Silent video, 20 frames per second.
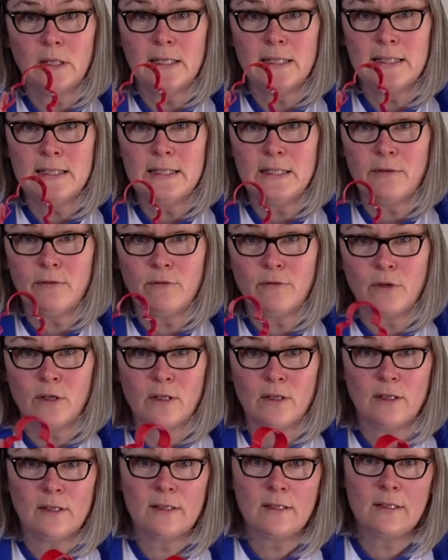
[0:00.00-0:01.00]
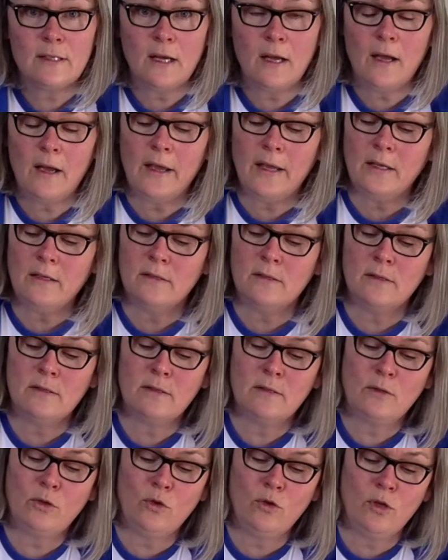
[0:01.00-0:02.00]
different sized
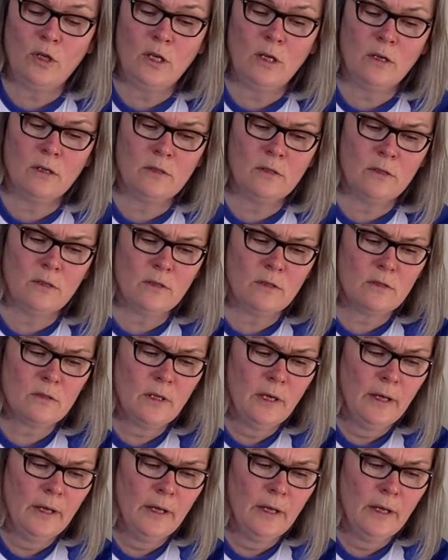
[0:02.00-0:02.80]
cookie cutters.